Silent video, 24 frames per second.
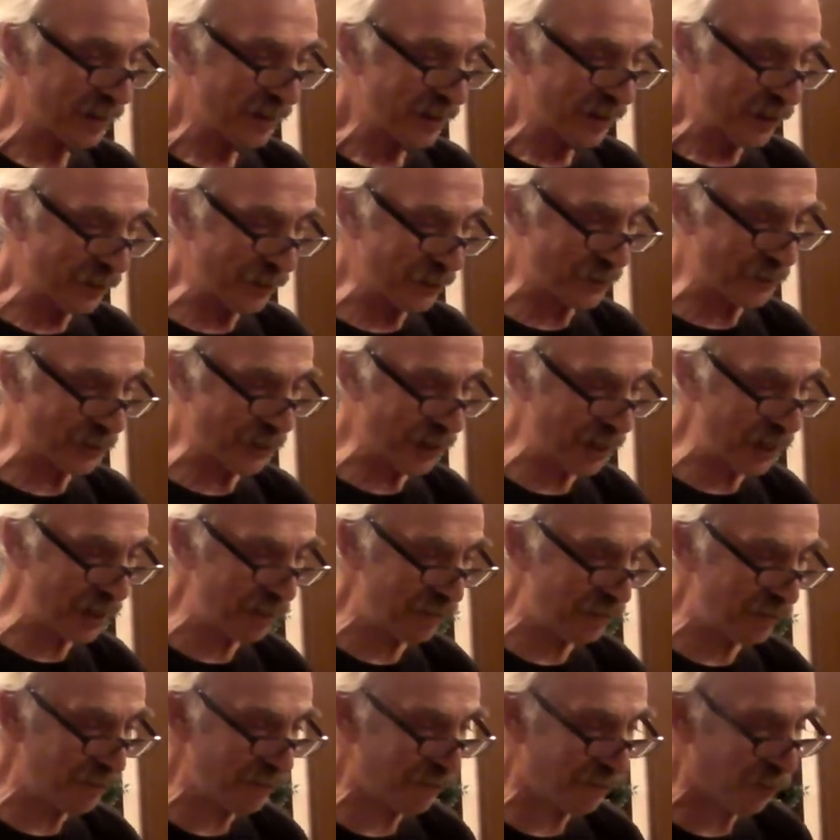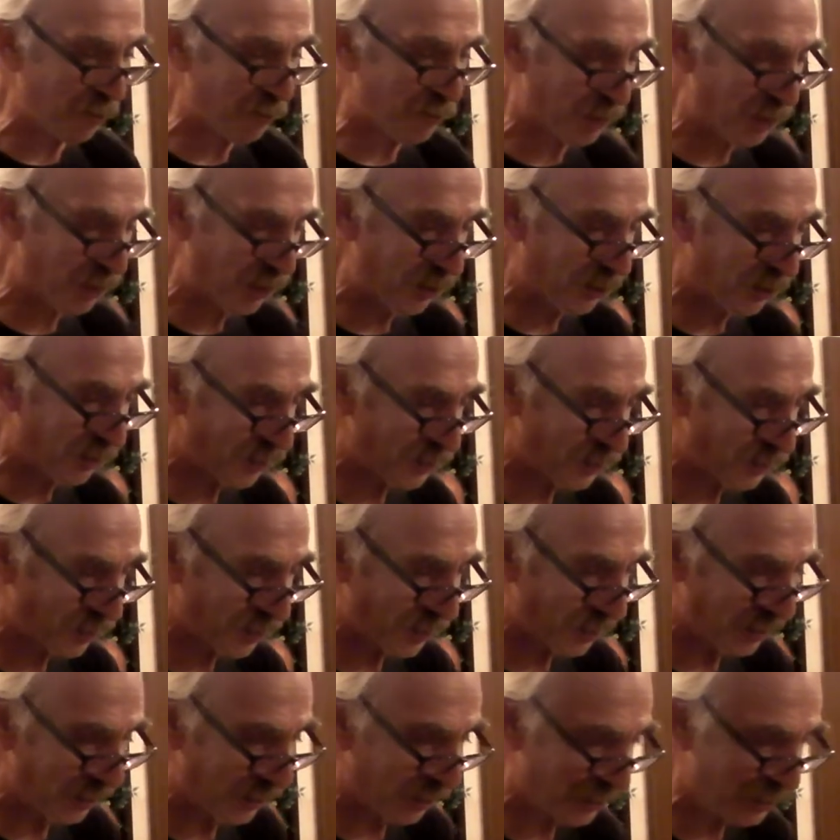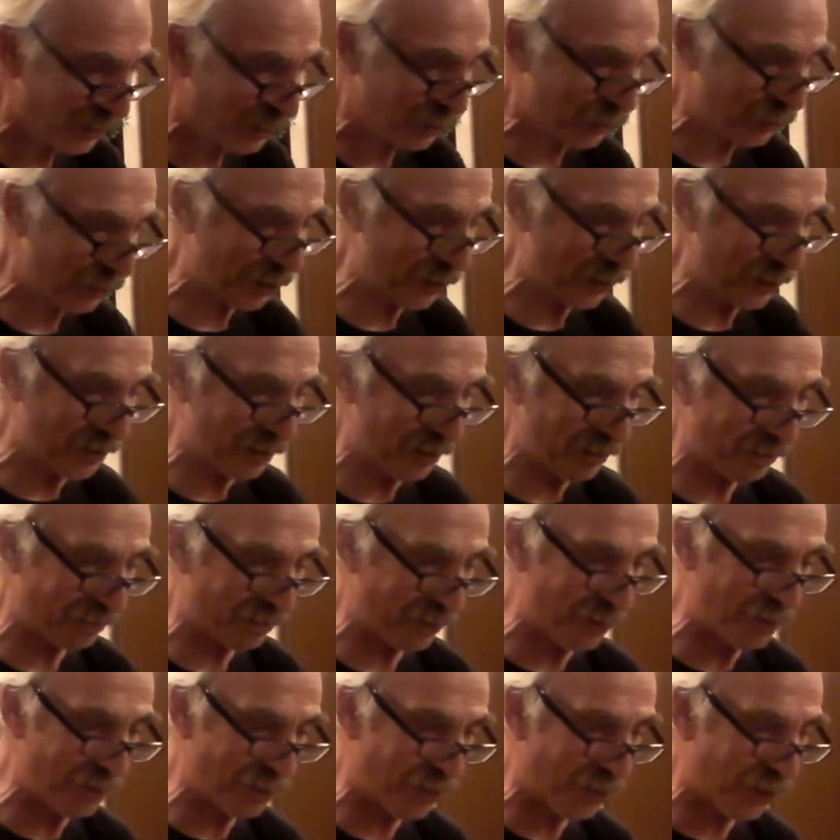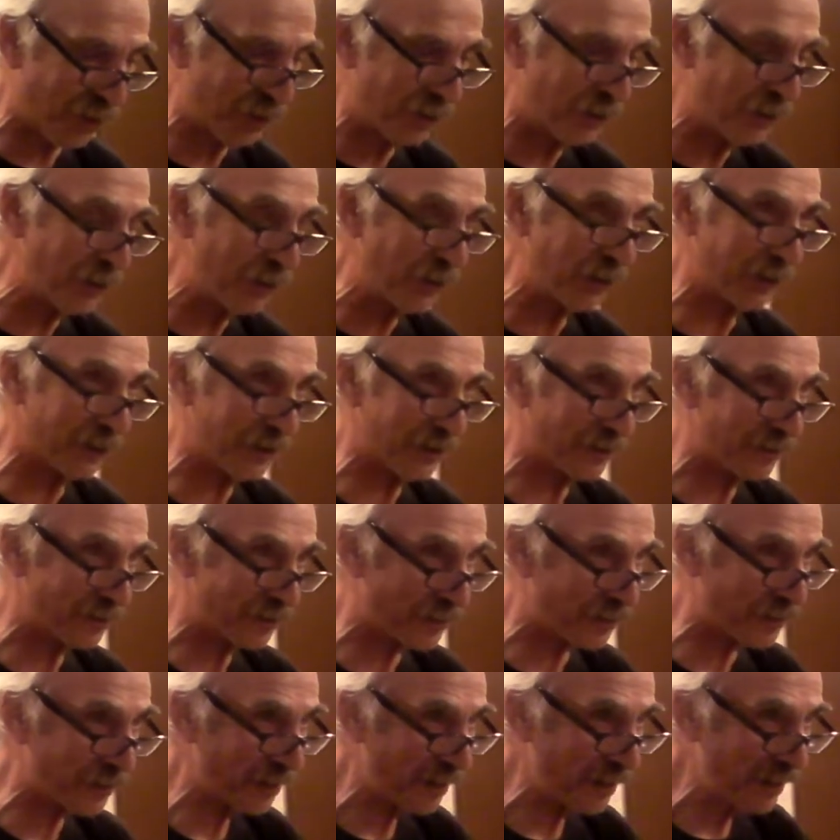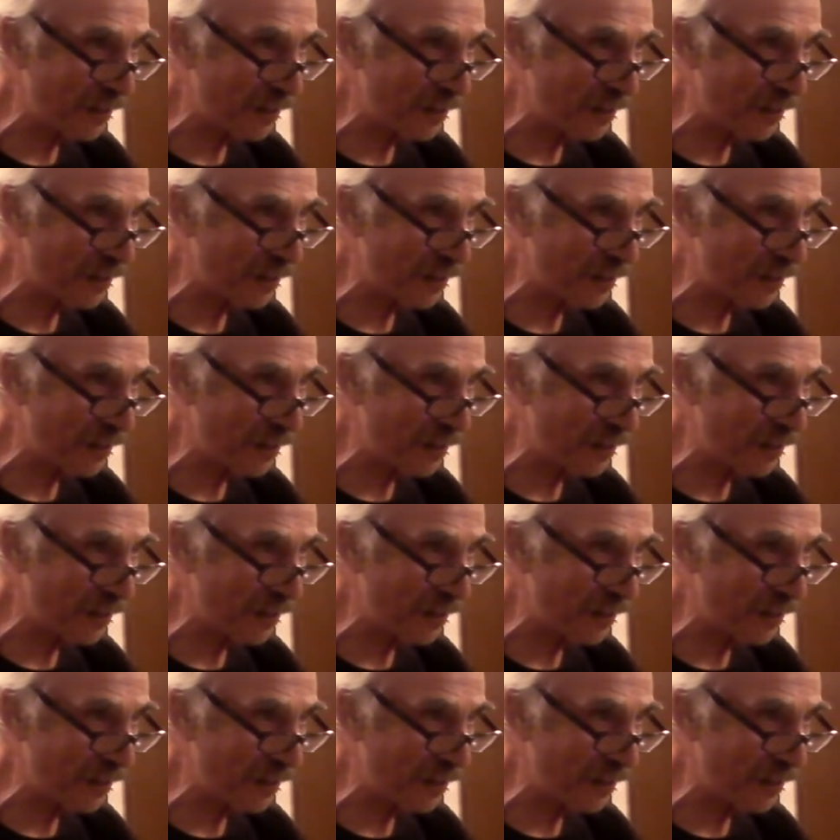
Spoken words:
it was a haven for beer-guzzling Australian football hooligans.